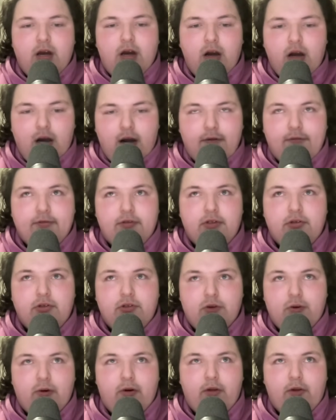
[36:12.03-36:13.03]
tough to
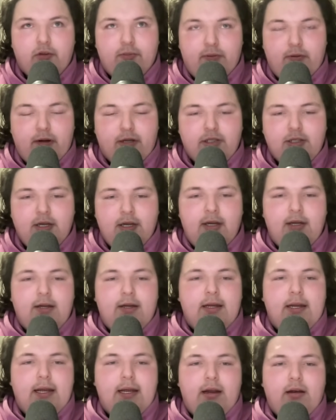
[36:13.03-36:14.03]
score those points.
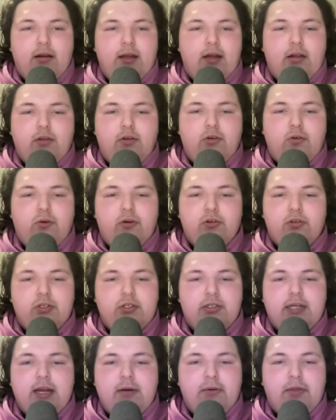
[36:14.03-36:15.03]
And Lou Dort
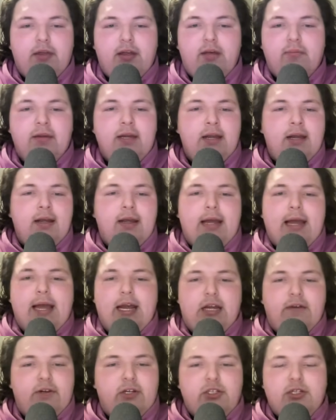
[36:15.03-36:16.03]
stayed with him,
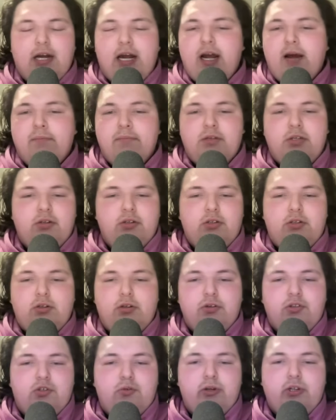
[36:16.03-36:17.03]
heck of a job
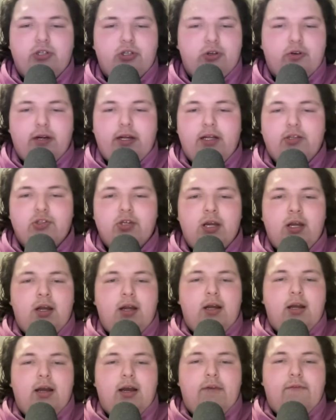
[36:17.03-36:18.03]
to switch screens,
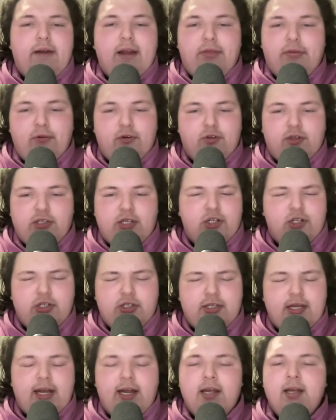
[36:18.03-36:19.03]
fight through screens, I should
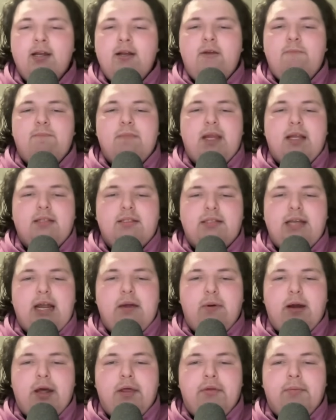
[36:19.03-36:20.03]
say, and stay
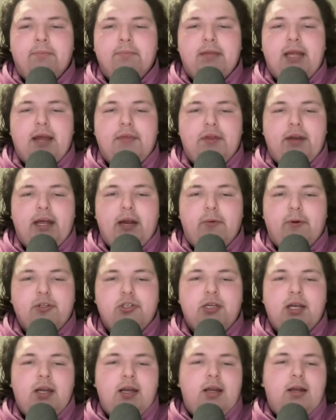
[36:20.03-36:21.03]
with Anthony
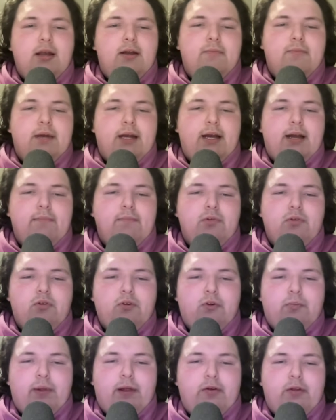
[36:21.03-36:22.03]
Edwards,
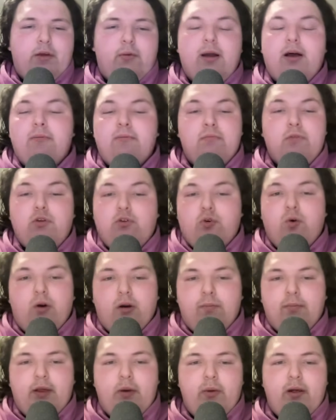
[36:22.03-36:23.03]
who played really well. Lou
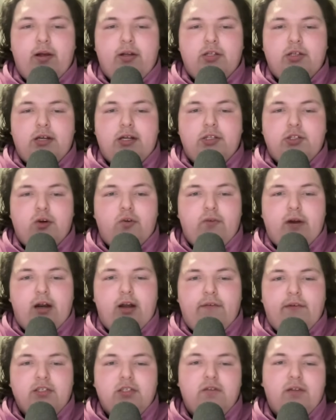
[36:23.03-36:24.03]
Dort played well in his own right
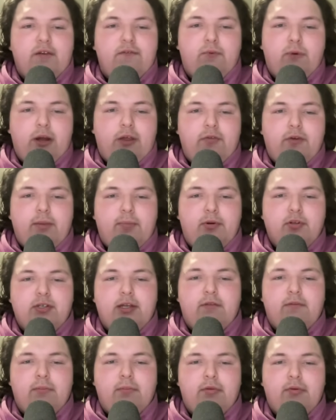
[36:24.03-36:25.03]
offensively,
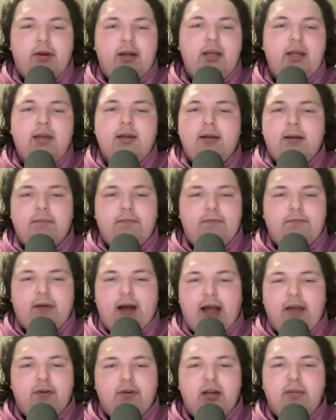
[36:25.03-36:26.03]
43% from three,
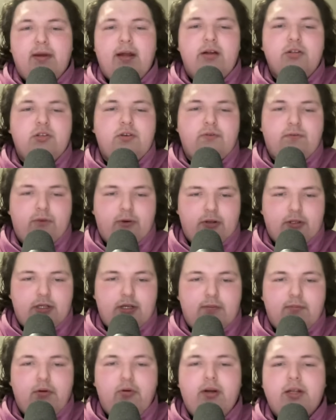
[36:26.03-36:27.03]
5 rebounds,
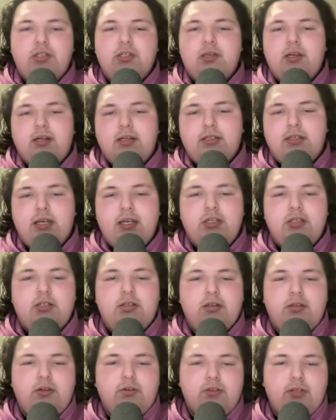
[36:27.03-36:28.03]
14 points, an
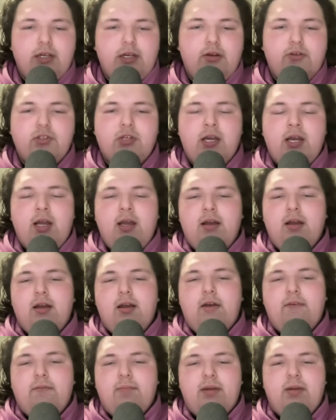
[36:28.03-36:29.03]
assist, 2 steals
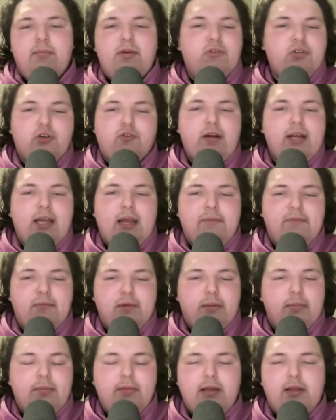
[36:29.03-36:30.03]
from him. It was a great game from
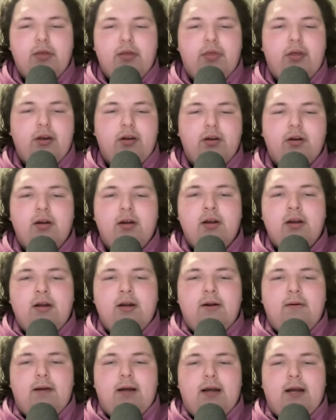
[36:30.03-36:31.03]
him. And the Thunder
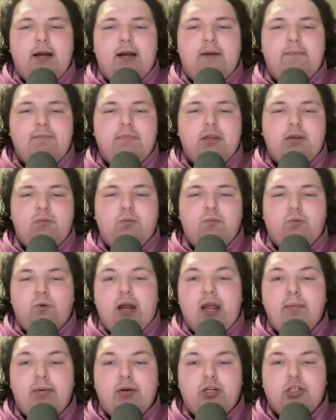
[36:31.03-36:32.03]
were
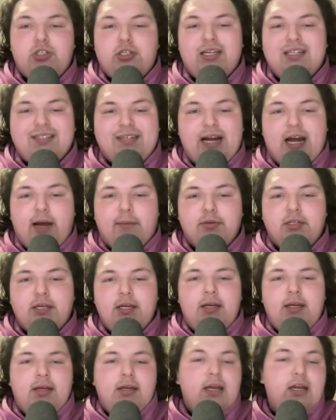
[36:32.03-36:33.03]
able to just get stops.
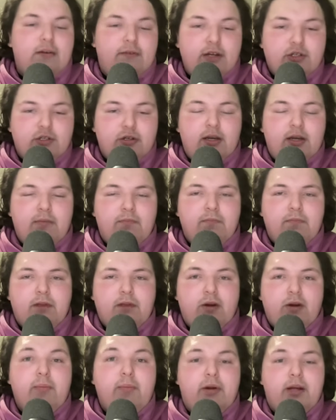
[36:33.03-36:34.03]
And eventually,
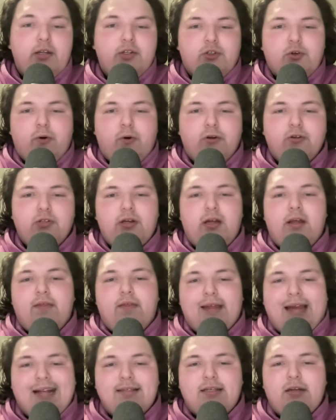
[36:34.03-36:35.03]
they were able to get scores.
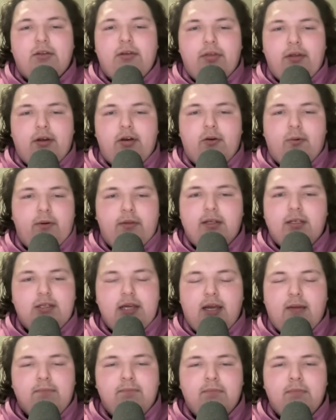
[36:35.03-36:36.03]
And that's how the Thunder won this
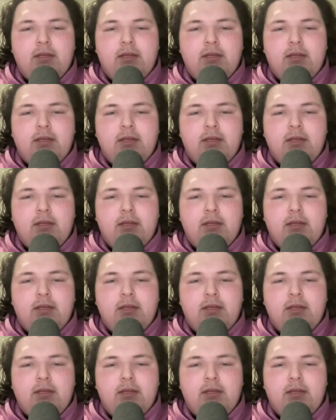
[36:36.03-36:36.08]
game.